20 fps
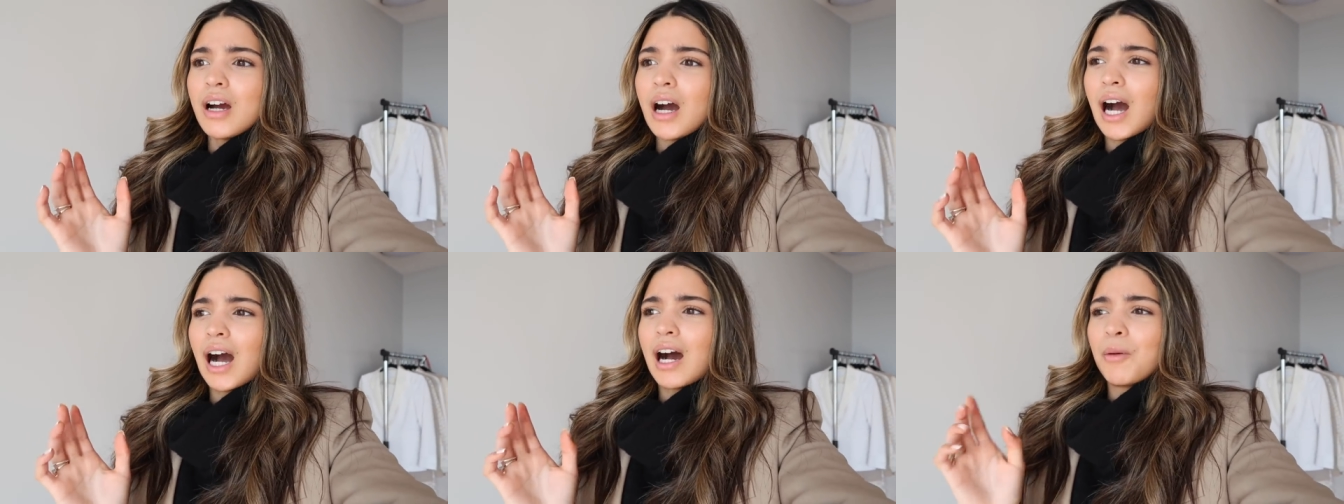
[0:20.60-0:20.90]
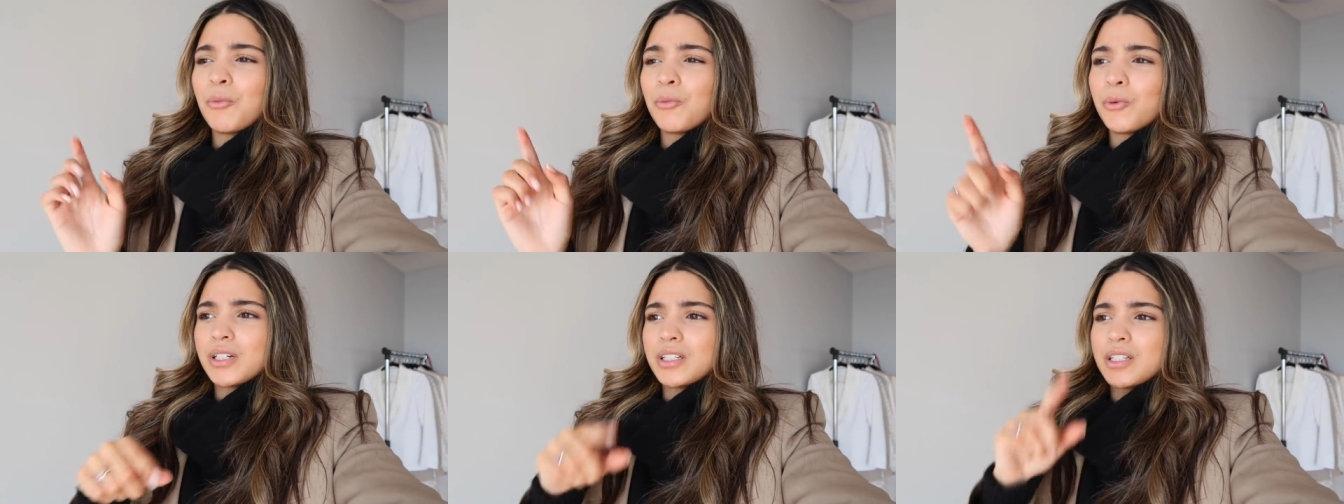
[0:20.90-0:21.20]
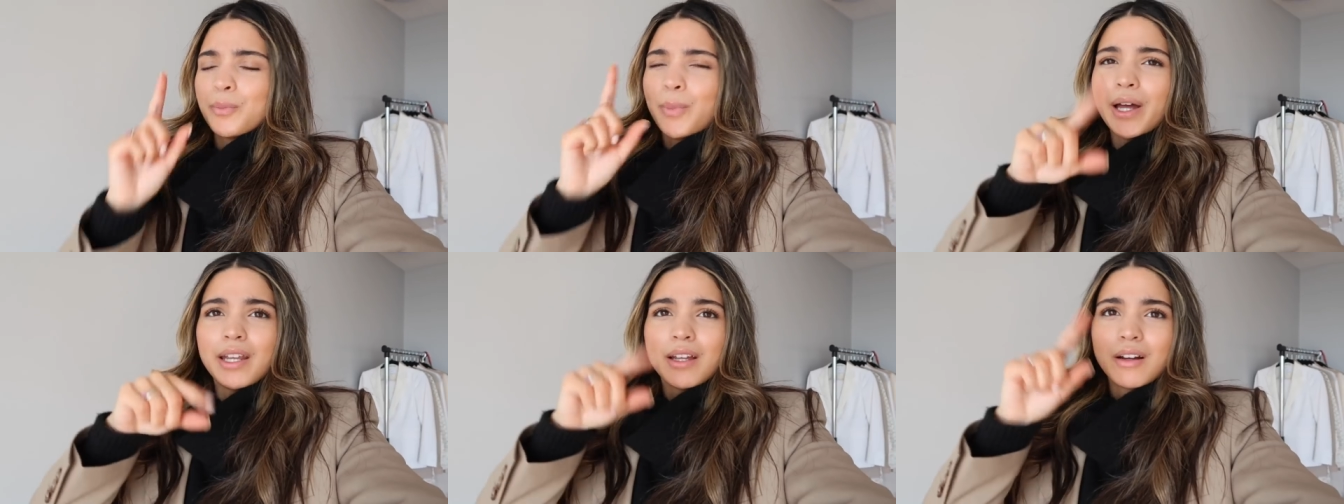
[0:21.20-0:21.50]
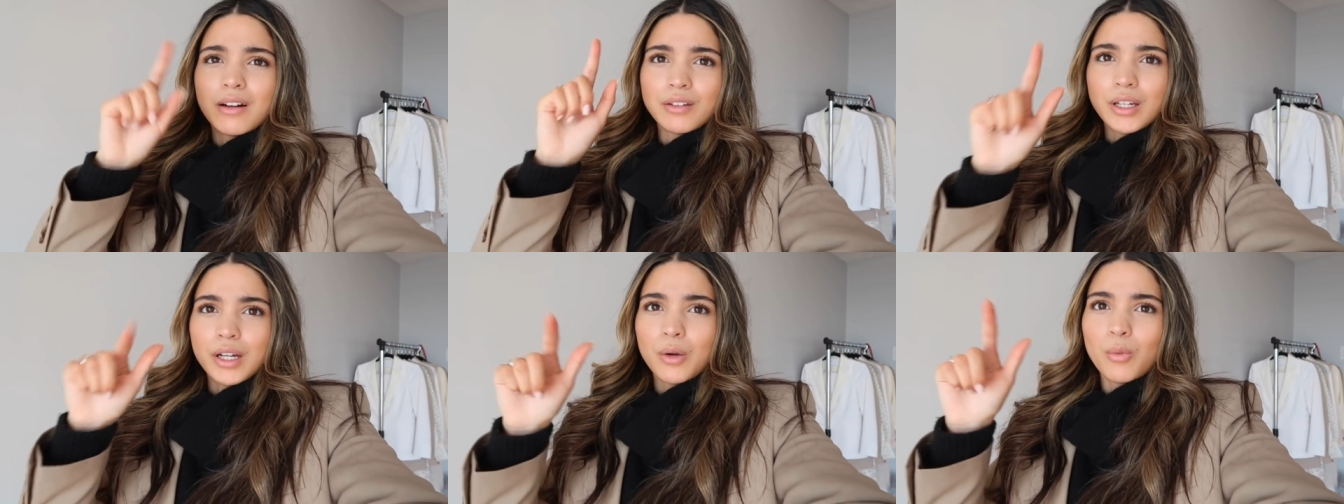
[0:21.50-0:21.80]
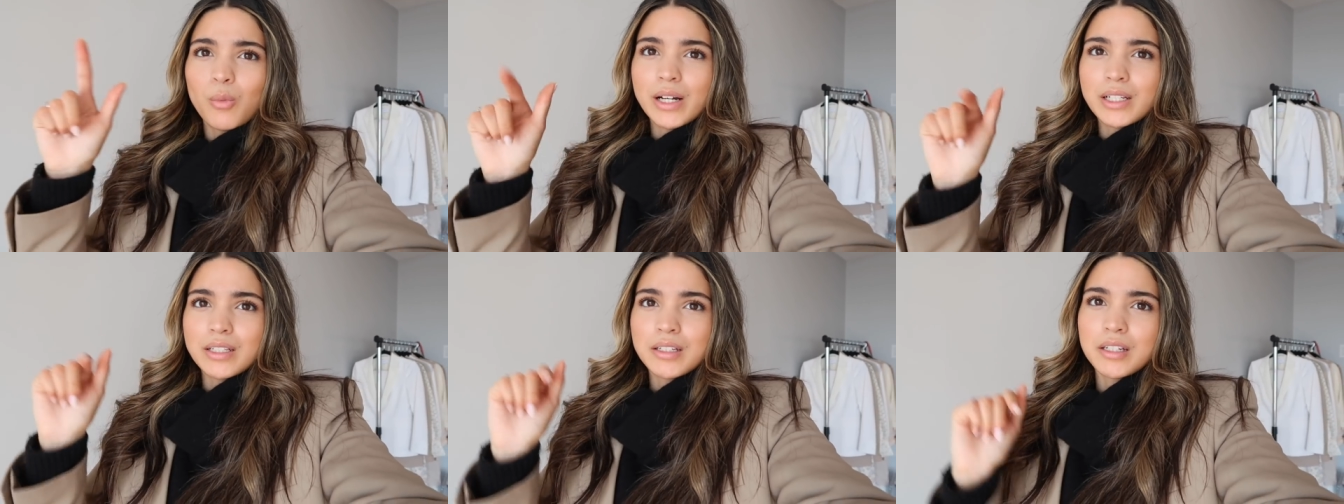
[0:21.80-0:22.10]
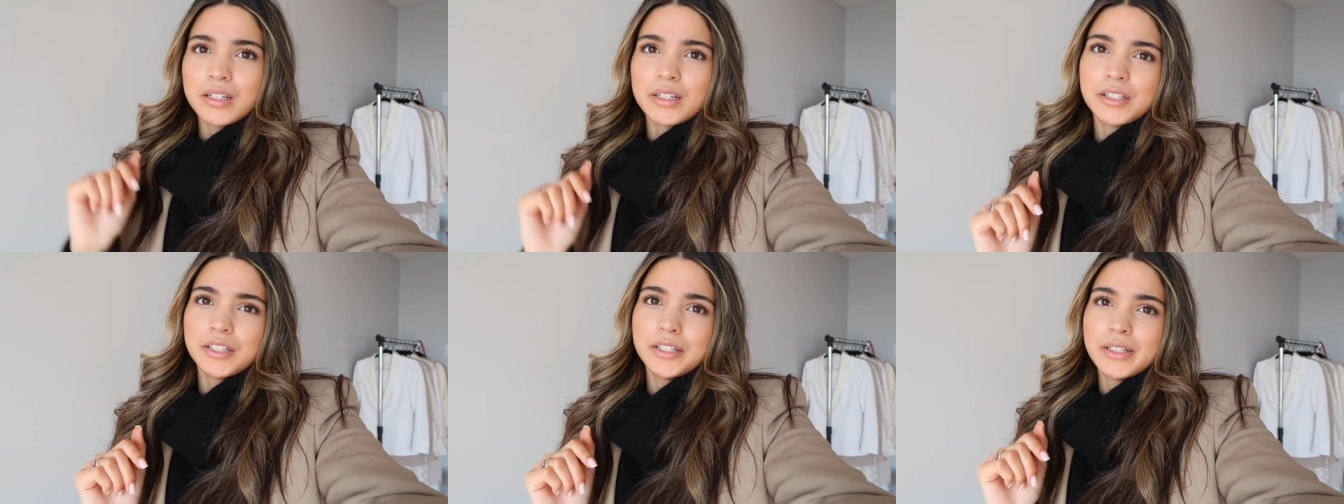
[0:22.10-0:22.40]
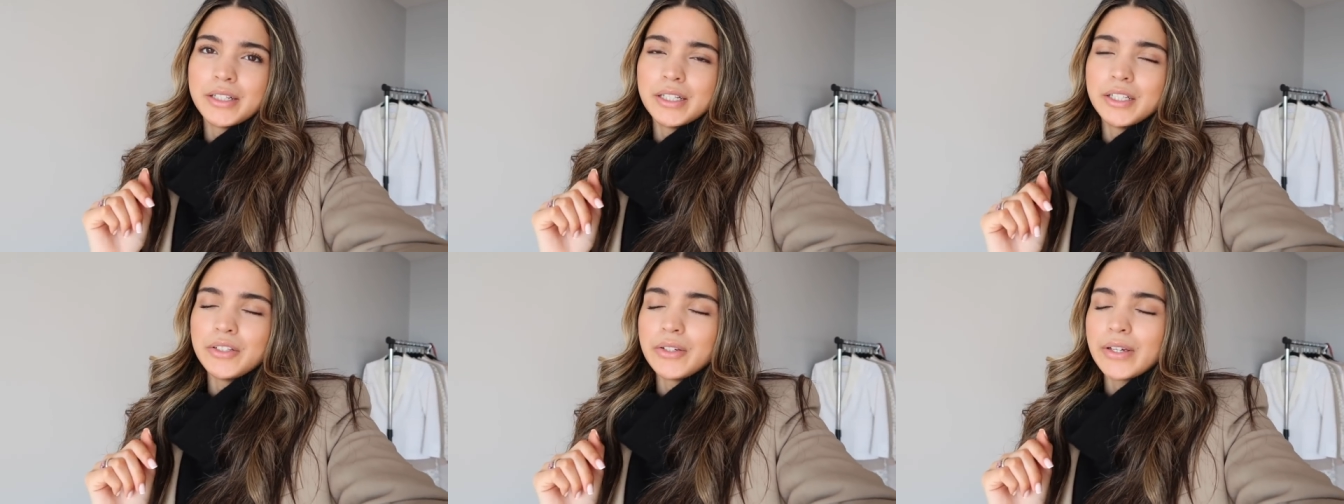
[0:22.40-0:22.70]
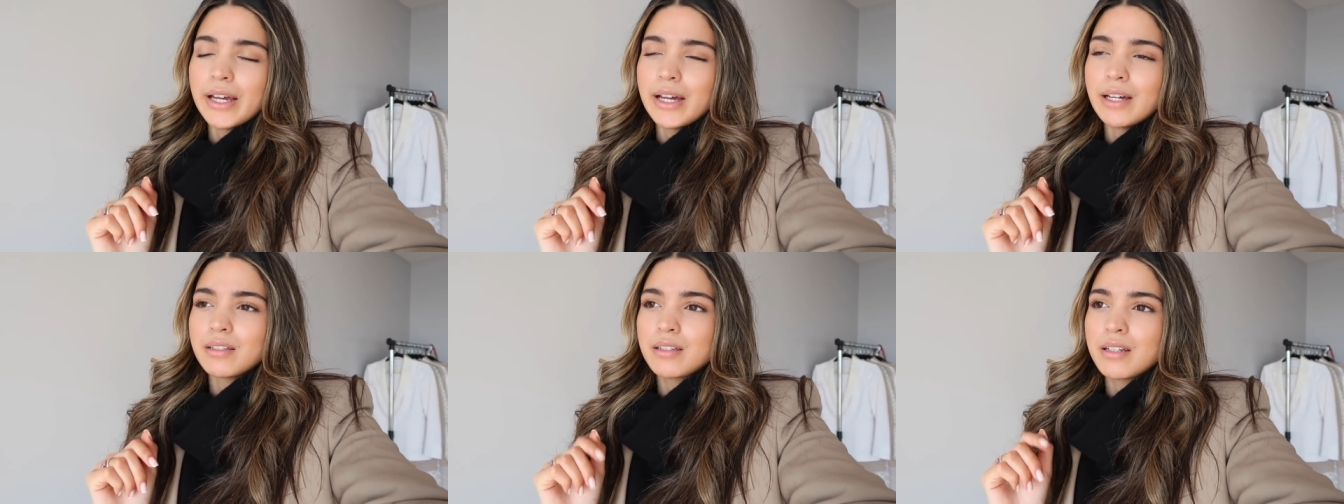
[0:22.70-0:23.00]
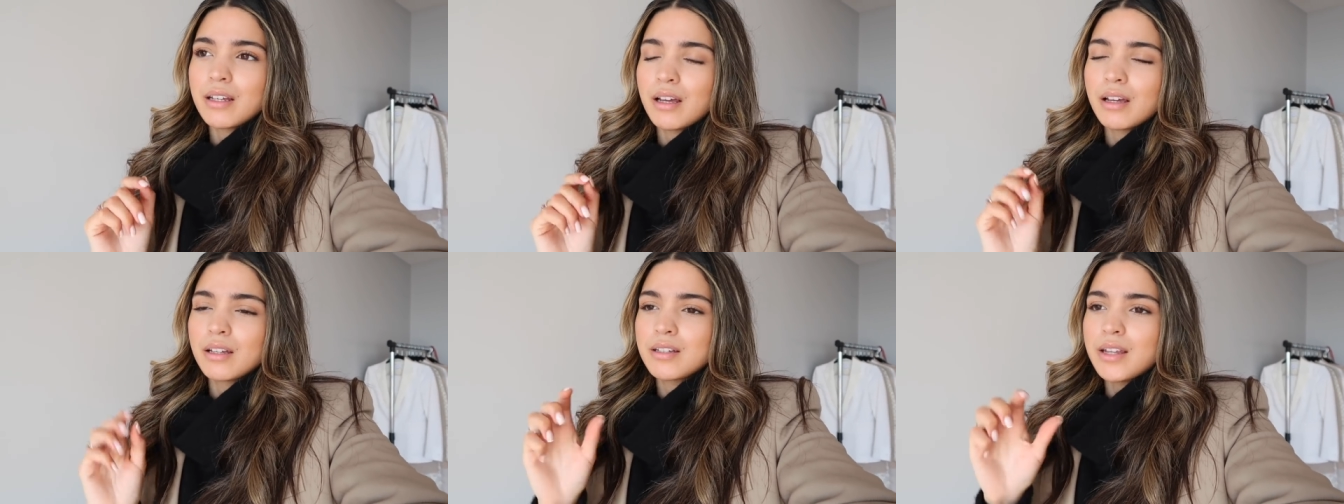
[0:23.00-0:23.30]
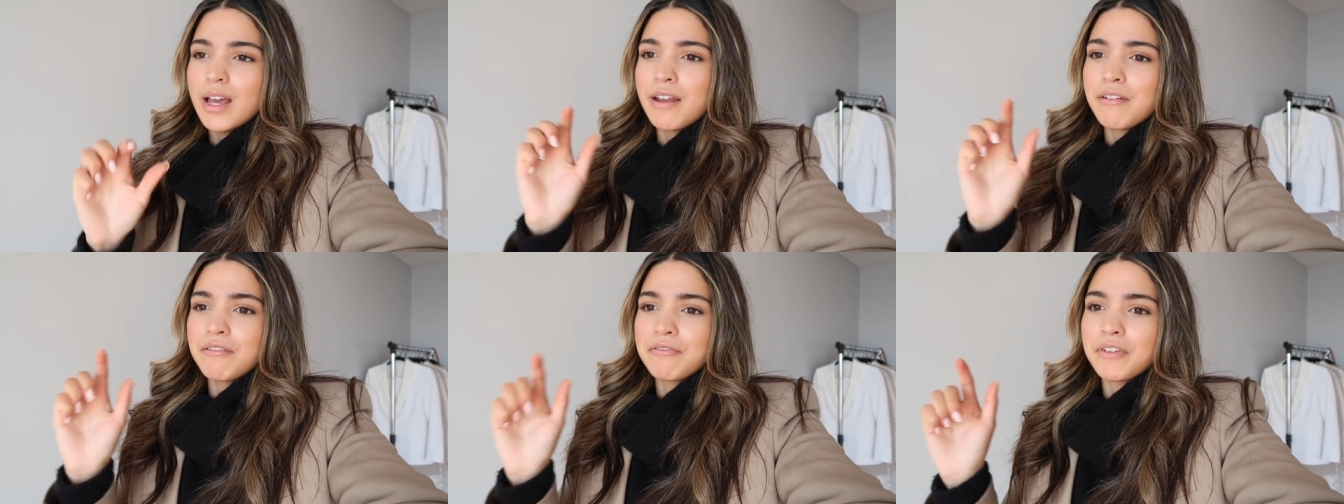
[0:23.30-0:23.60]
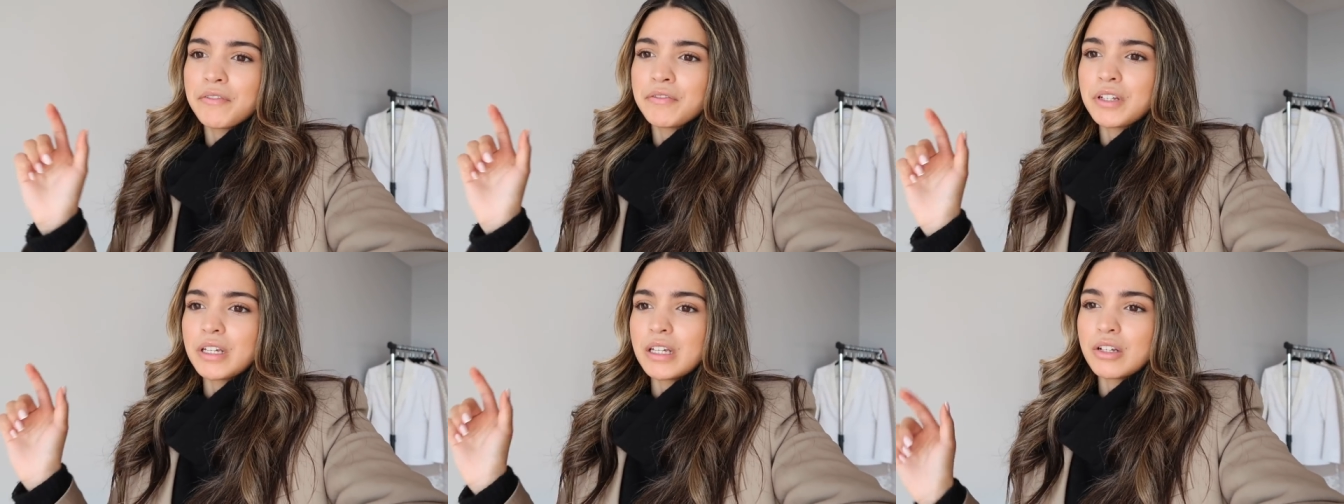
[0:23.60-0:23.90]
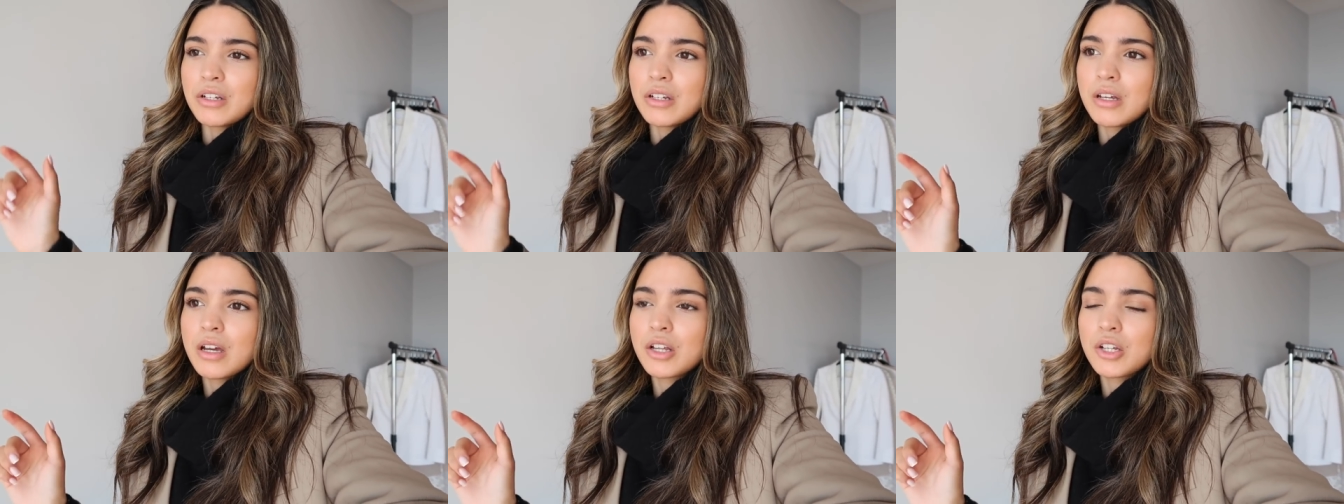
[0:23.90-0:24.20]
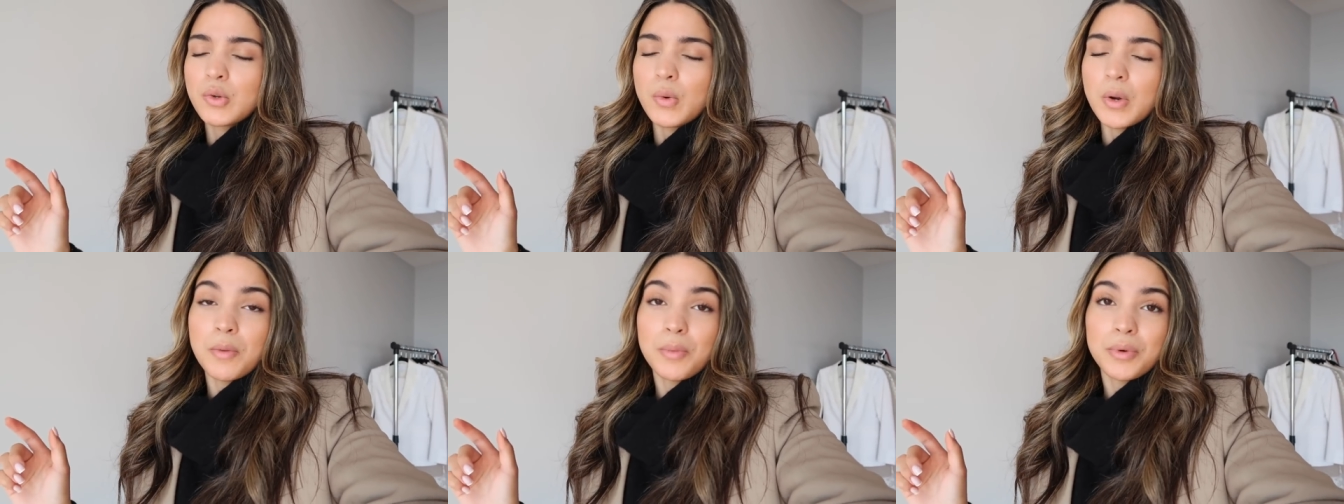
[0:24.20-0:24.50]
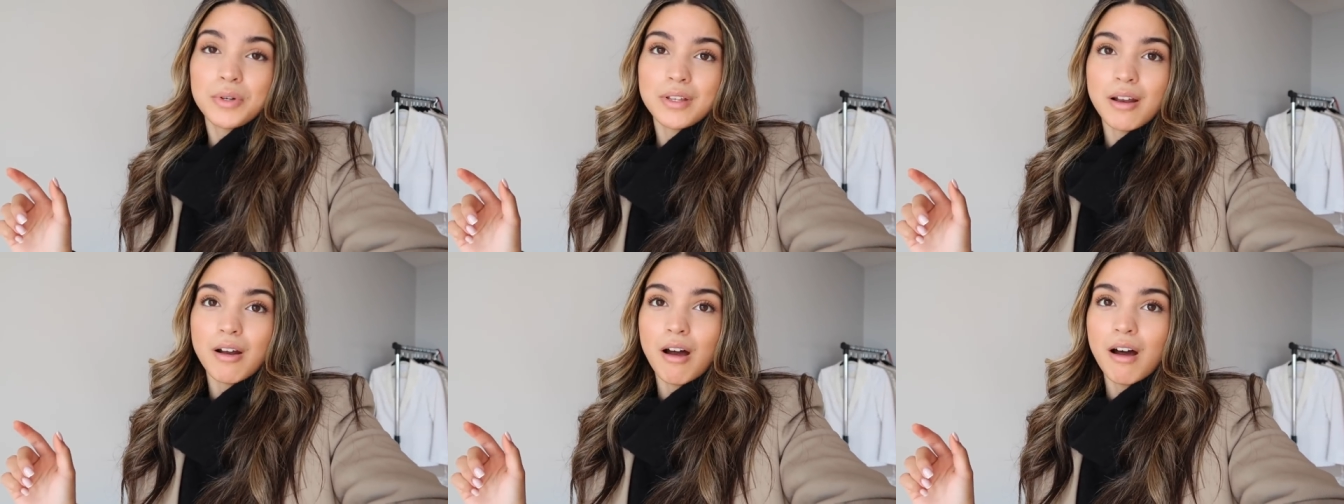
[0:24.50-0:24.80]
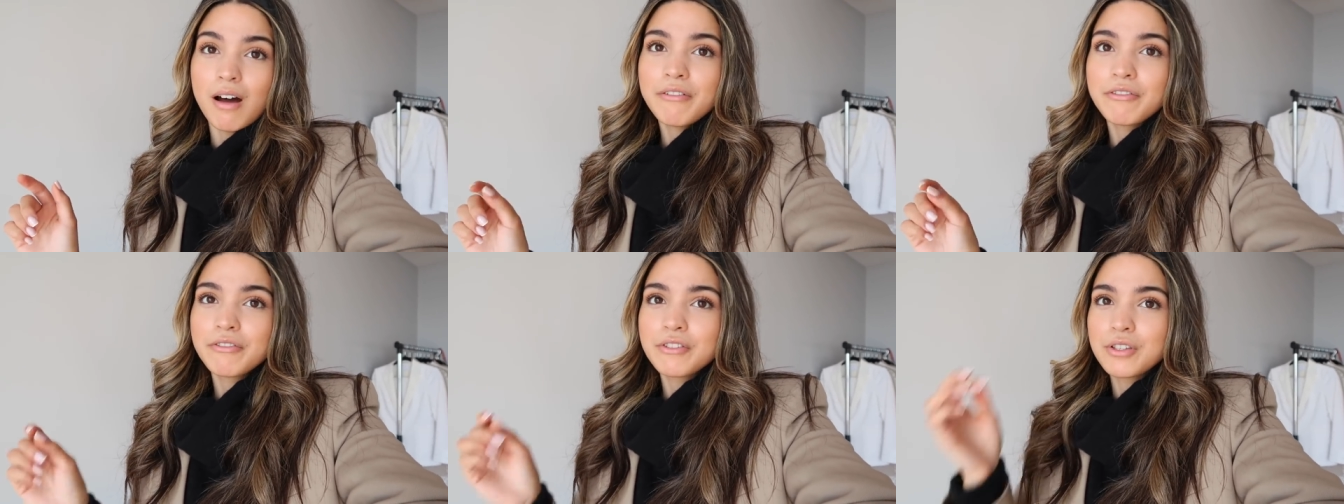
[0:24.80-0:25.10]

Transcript: Um, where depending on like what tier you're in, you get 10, 15, 20% off.